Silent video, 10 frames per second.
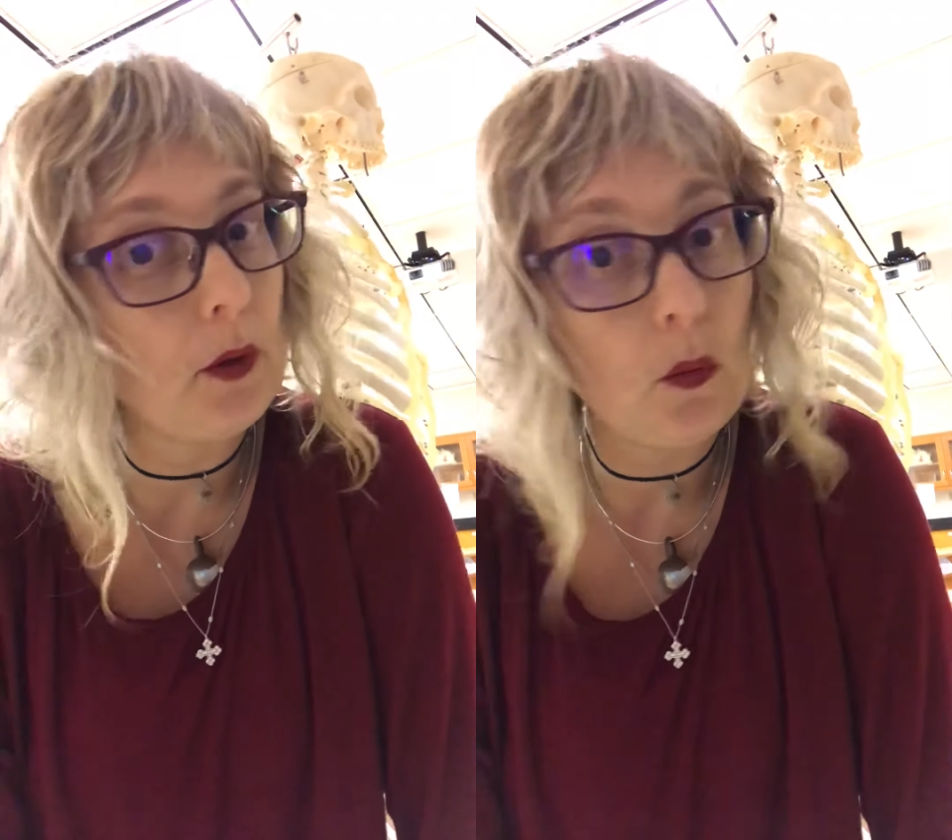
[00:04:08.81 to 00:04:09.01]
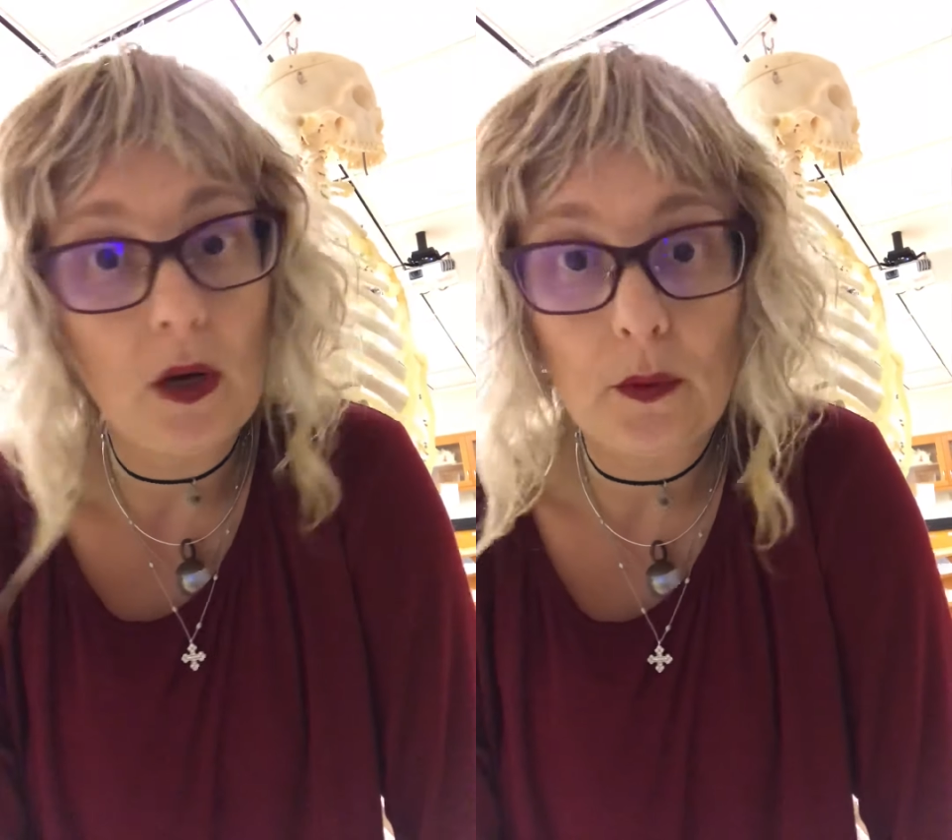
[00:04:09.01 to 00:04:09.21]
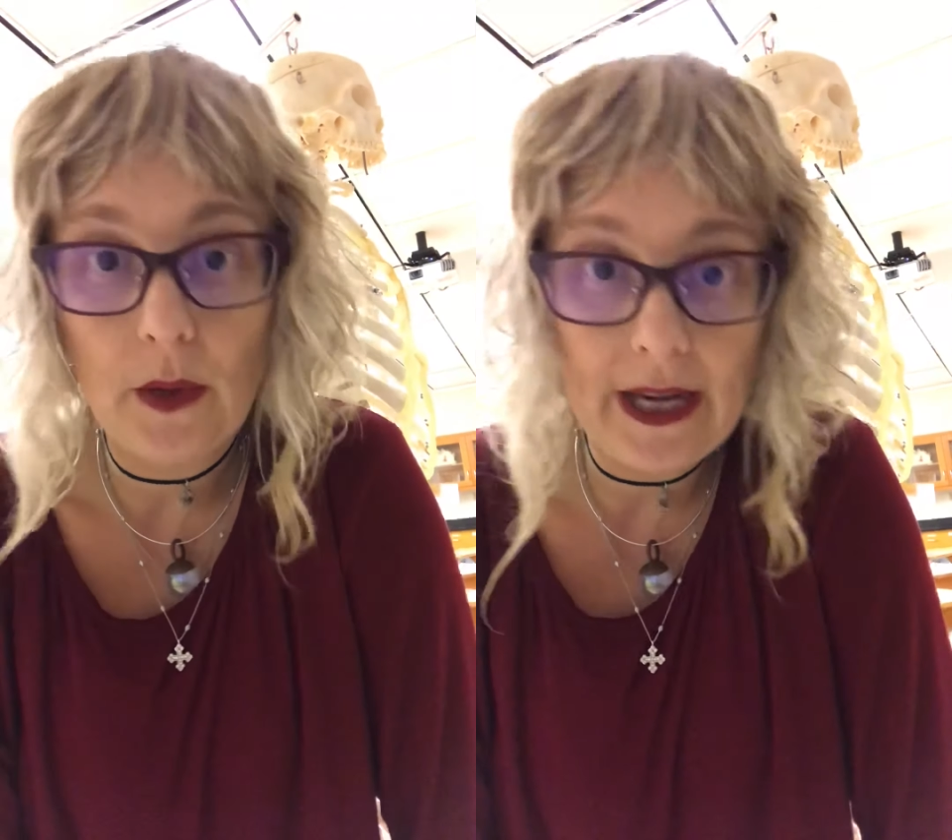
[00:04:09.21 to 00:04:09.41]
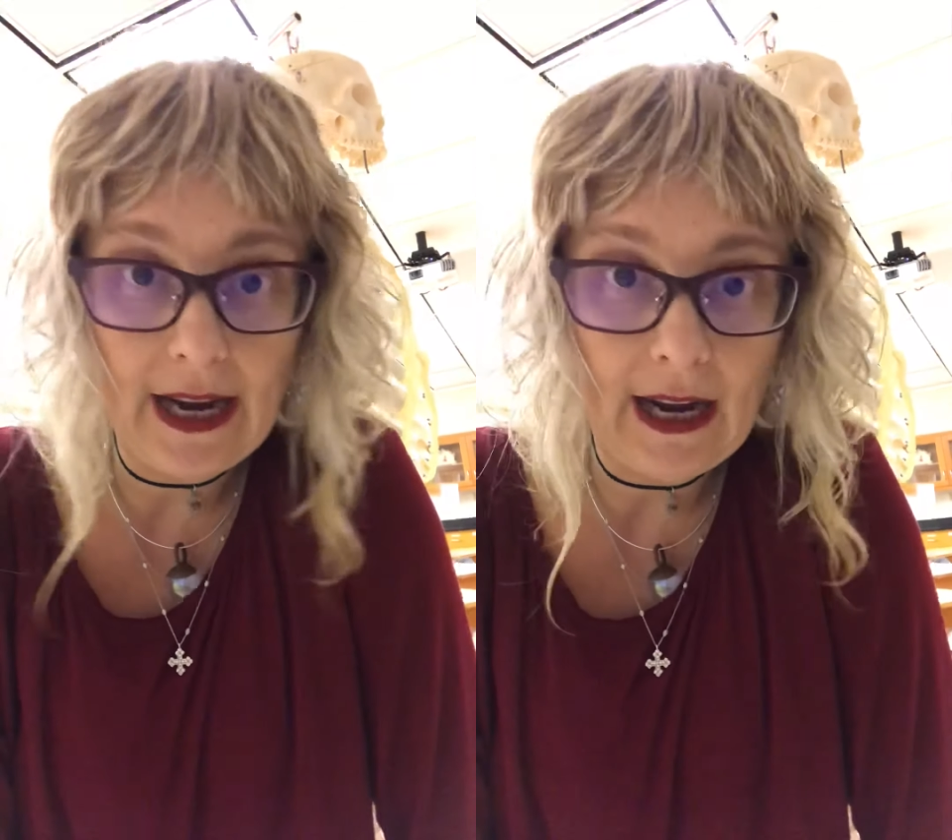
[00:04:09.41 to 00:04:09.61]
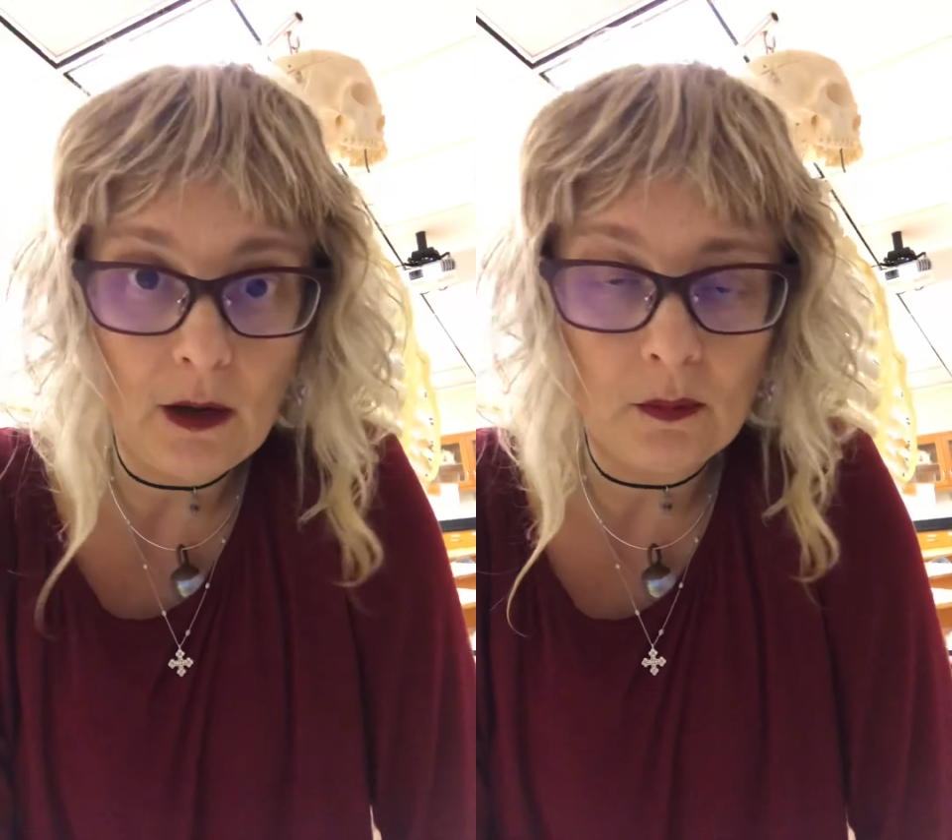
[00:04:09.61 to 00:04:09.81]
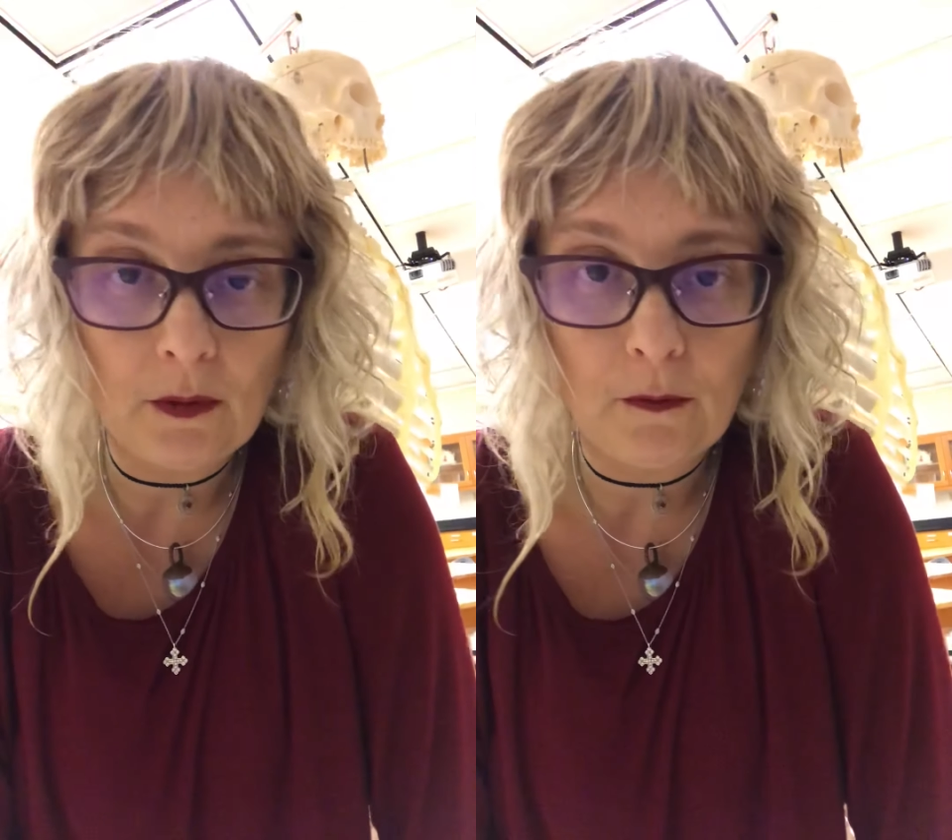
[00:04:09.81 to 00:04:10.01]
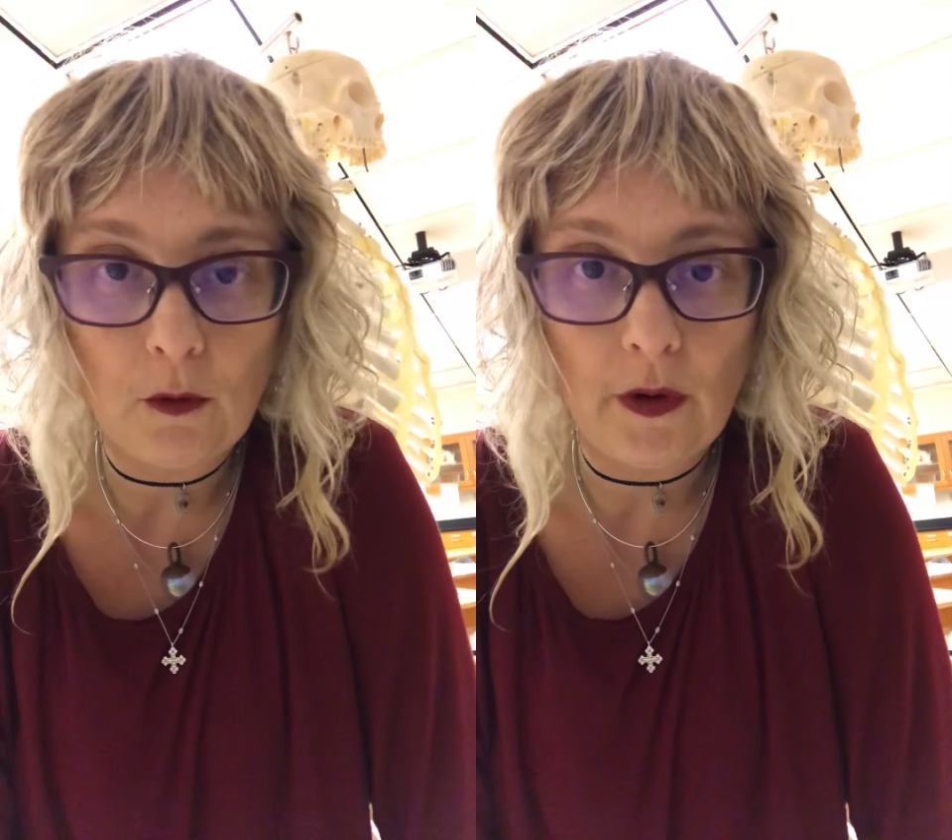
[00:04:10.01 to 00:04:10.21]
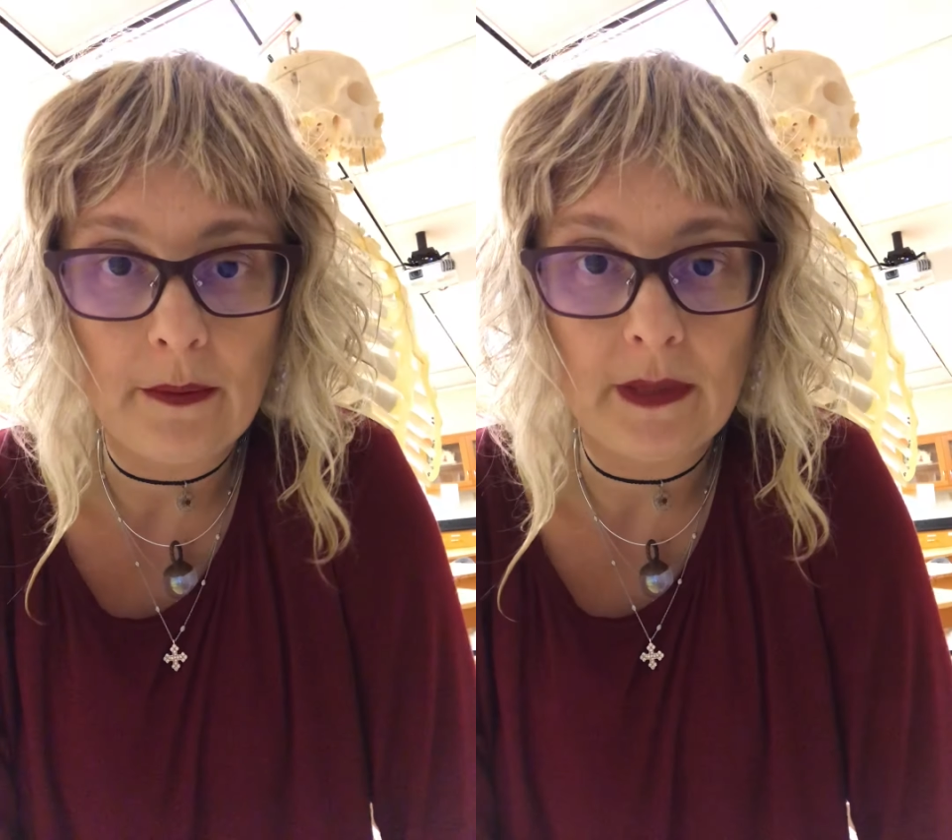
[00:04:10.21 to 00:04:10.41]
We're 1 week out
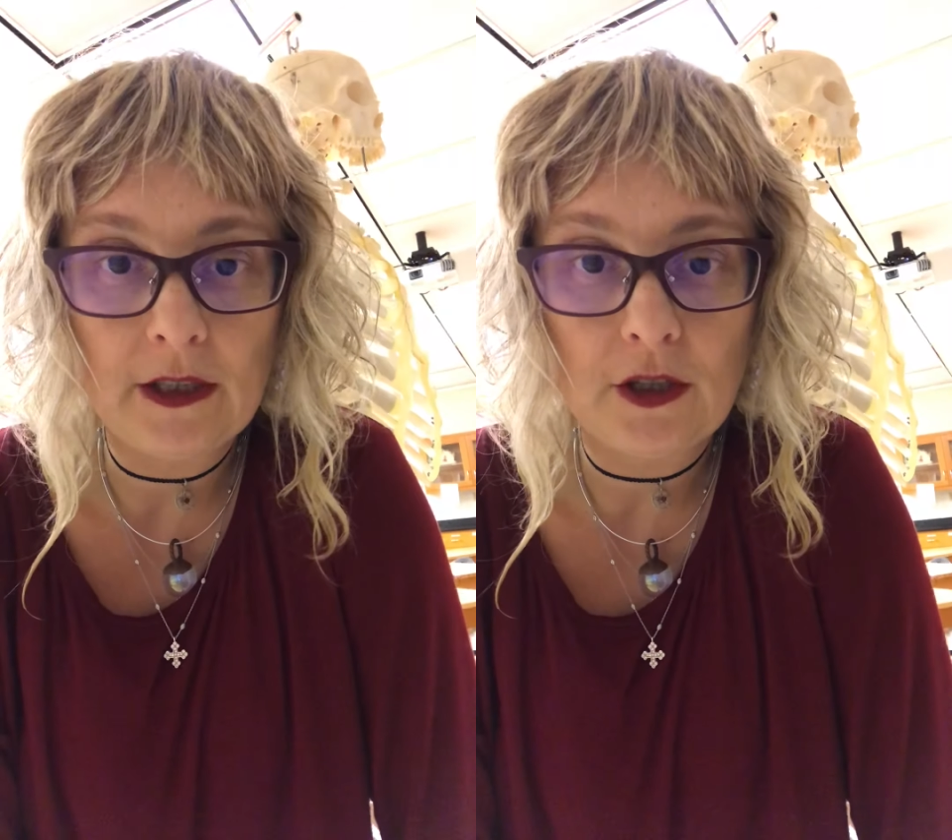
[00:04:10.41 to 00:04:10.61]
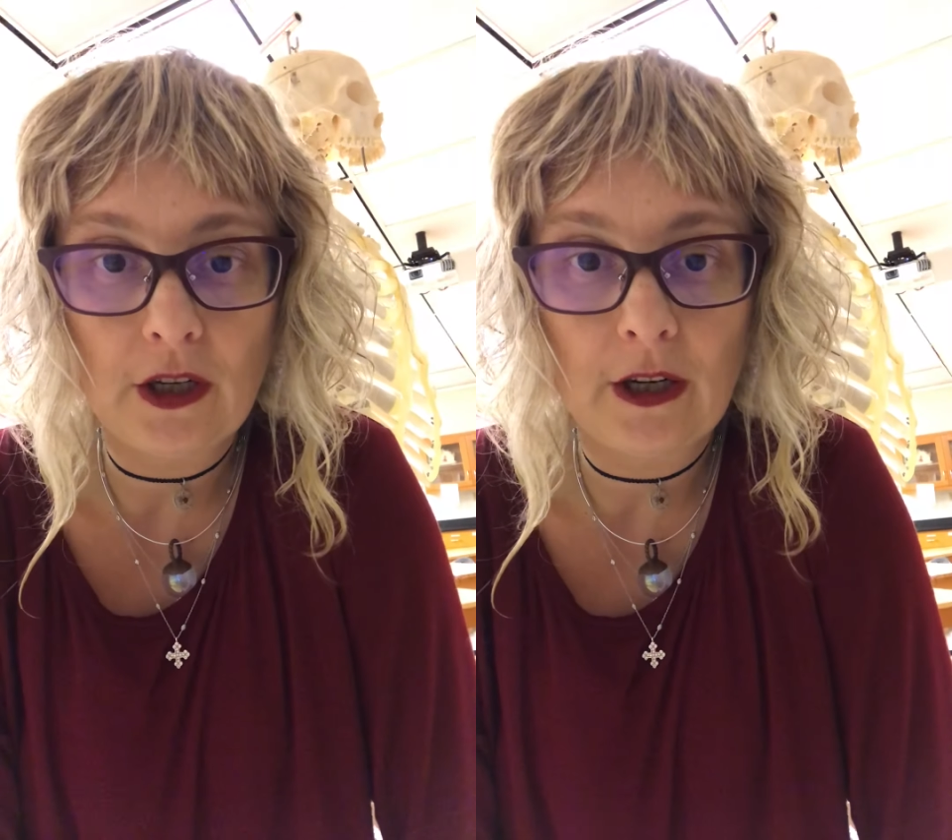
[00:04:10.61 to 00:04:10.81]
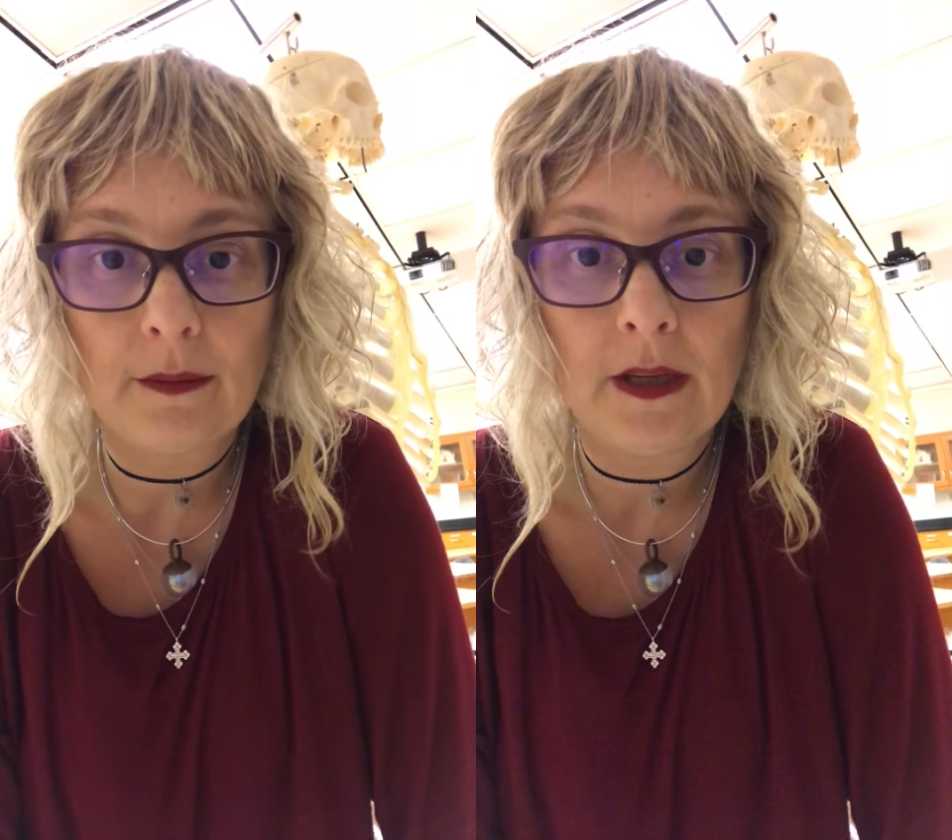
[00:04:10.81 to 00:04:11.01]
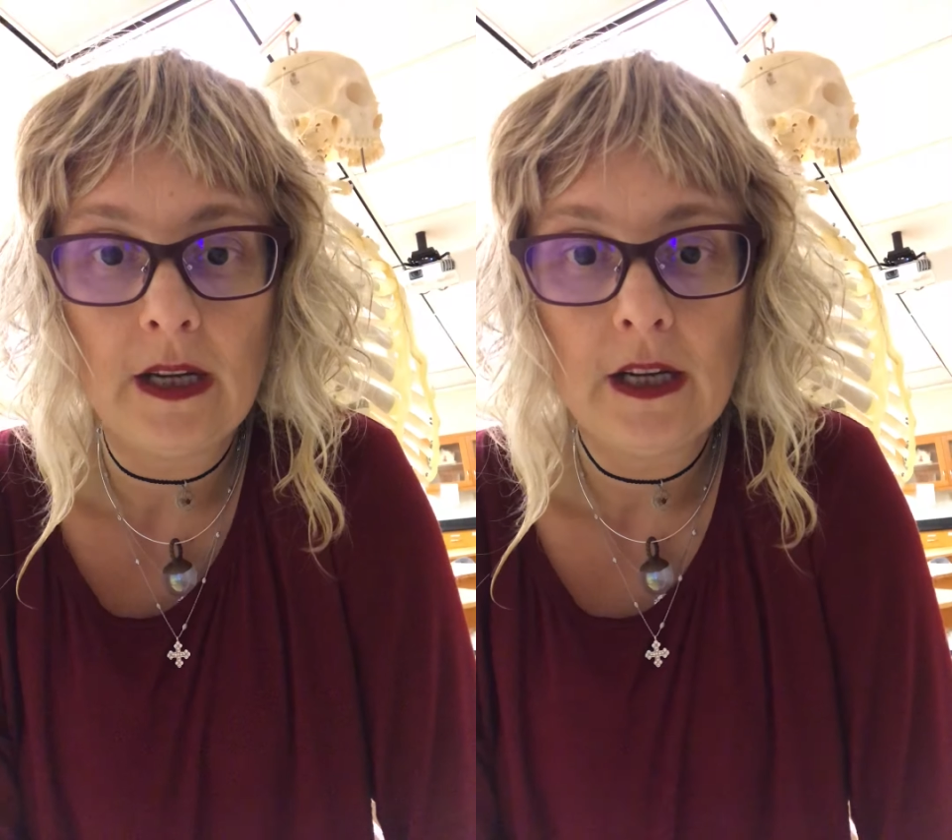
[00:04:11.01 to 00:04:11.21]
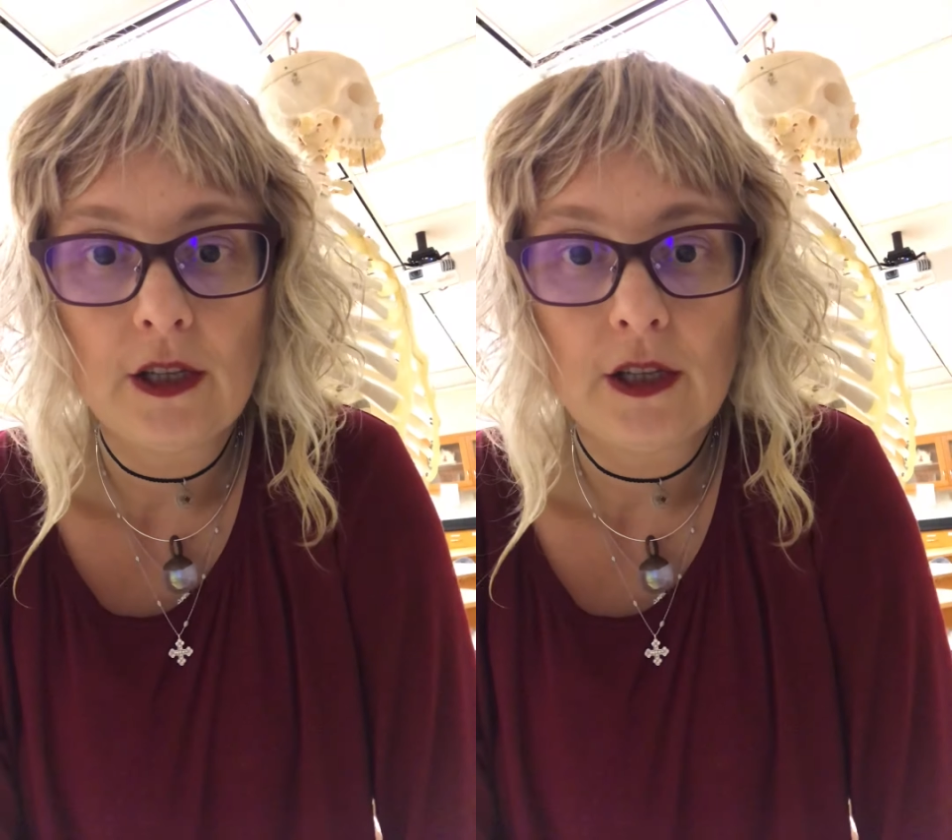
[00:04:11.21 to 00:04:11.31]
before the midterm,